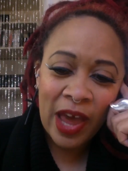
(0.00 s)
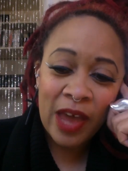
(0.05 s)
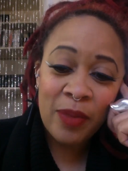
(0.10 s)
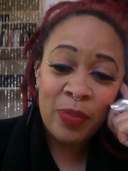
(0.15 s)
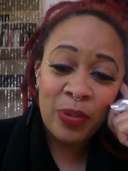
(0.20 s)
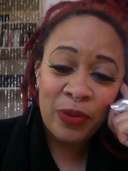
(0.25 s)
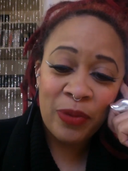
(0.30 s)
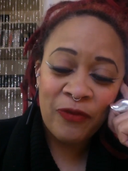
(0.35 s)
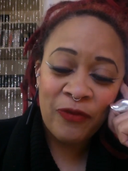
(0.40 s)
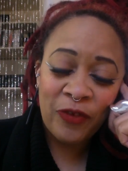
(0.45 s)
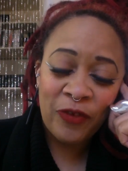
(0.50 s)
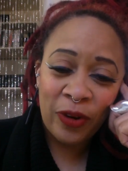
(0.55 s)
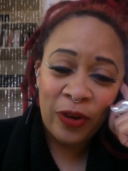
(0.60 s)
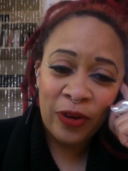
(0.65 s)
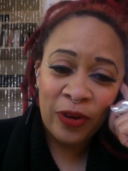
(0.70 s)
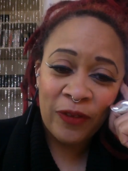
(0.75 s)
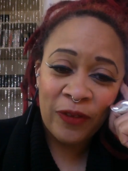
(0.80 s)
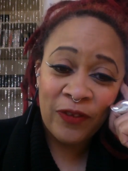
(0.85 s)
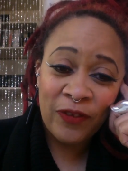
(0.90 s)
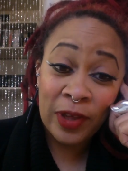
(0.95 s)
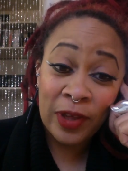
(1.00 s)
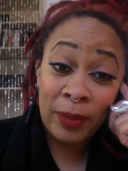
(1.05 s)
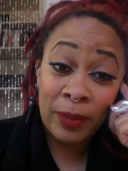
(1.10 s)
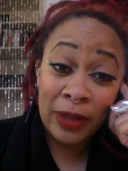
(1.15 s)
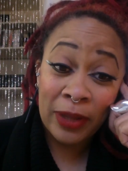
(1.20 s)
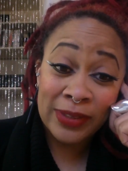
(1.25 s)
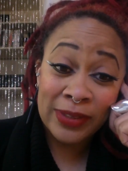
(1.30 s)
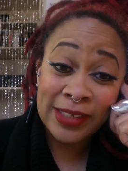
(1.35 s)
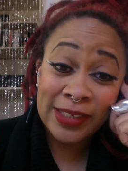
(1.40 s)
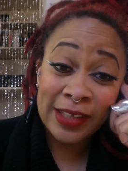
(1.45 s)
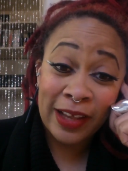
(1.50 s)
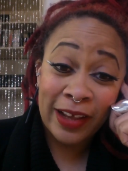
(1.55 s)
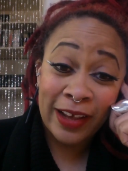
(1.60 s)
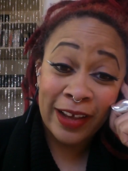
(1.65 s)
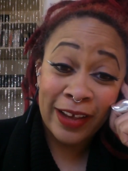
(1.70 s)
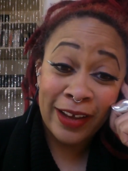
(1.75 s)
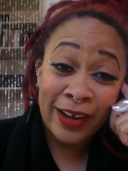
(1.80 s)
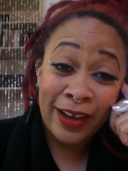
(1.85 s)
prefer to film outside.